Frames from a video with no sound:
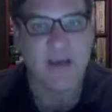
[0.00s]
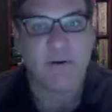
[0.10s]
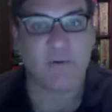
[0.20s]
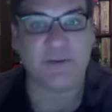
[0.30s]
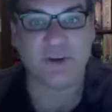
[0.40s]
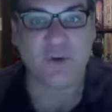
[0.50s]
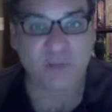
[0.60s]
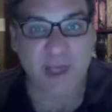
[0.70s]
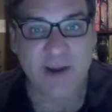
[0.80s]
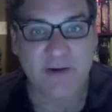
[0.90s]
But with 2
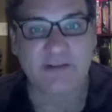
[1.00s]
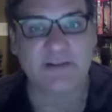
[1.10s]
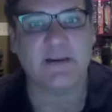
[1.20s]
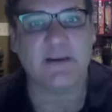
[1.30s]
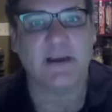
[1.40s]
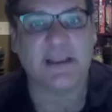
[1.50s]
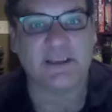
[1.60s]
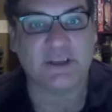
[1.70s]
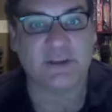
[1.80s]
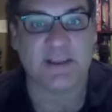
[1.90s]
players,
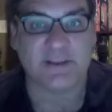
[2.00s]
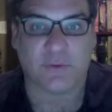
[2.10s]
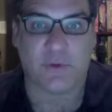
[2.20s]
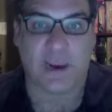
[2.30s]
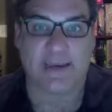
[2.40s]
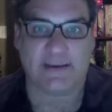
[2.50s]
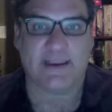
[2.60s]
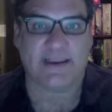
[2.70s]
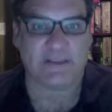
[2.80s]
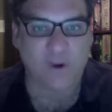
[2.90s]
it's
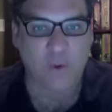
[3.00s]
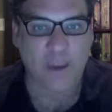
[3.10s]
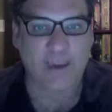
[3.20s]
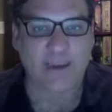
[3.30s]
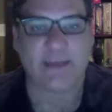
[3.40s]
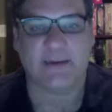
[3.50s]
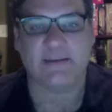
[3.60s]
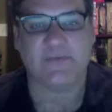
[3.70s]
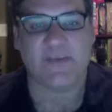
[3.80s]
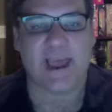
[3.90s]
great. It's quick and
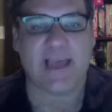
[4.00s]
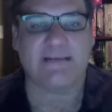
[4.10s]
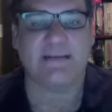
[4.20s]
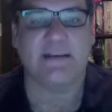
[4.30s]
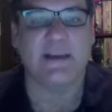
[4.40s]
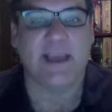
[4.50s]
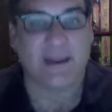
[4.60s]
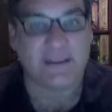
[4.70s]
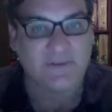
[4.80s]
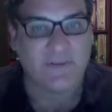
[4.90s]
it's fast
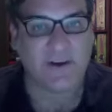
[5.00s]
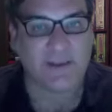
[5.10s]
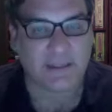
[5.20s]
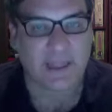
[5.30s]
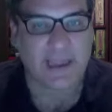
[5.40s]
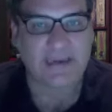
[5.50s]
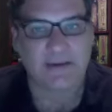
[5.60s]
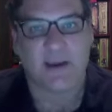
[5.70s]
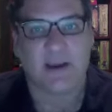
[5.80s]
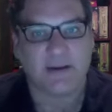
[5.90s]
and it's a very
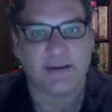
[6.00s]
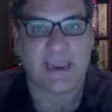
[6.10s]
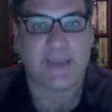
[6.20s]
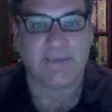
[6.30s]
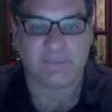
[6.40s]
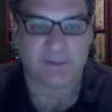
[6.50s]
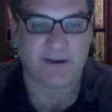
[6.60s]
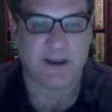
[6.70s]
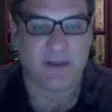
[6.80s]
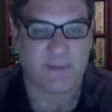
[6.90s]
light game to
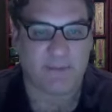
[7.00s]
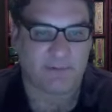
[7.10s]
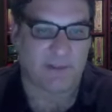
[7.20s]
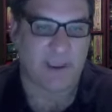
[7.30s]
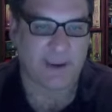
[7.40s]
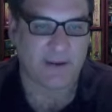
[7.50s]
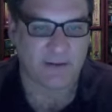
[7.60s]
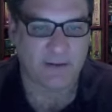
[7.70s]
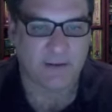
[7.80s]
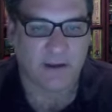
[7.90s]
pick up and play.
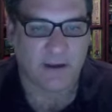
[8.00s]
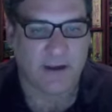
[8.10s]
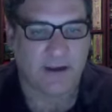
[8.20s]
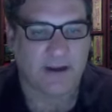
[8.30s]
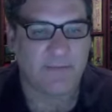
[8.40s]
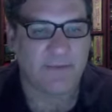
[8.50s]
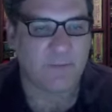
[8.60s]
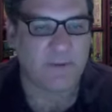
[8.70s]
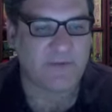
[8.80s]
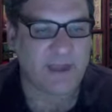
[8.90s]

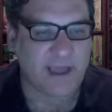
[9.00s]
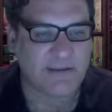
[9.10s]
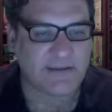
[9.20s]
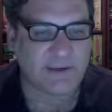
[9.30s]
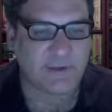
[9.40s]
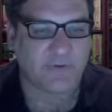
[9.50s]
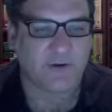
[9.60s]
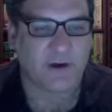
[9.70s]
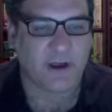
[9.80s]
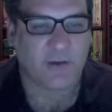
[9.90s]
Then we've got
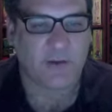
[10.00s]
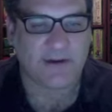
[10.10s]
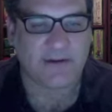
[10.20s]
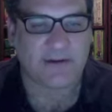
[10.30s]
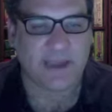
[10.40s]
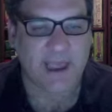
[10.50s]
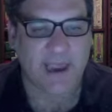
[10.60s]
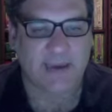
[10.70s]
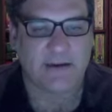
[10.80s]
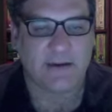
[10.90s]
Silver rated a
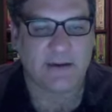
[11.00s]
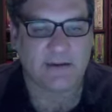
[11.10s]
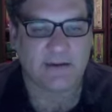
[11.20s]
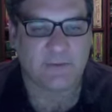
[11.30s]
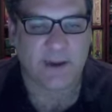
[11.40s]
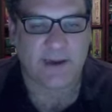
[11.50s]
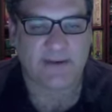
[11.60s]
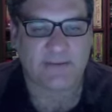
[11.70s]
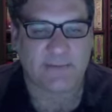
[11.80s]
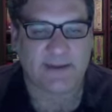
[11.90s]
9. So
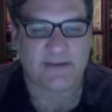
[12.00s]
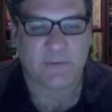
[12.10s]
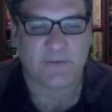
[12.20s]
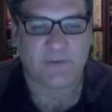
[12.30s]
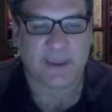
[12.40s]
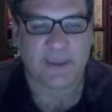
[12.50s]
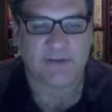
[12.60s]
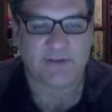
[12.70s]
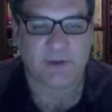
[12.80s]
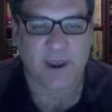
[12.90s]
rating is based on what the game
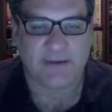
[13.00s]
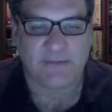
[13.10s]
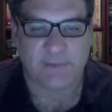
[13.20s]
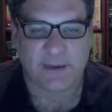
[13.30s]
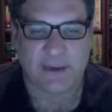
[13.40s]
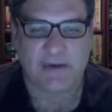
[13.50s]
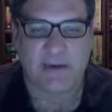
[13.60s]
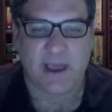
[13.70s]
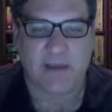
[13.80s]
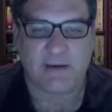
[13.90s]
is trying to be,
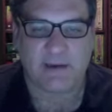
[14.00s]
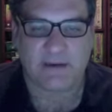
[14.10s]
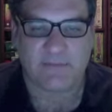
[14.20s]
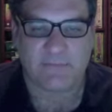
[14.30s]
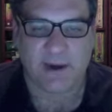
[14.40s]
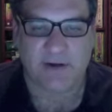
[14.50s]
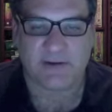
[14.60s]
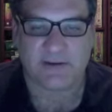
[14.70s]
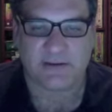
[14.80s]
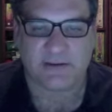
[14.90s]
not in
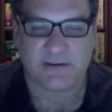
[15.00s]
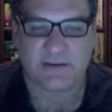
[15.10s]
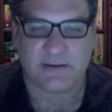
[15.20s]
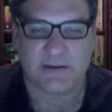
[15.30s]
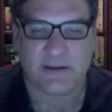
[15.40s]
comparison to the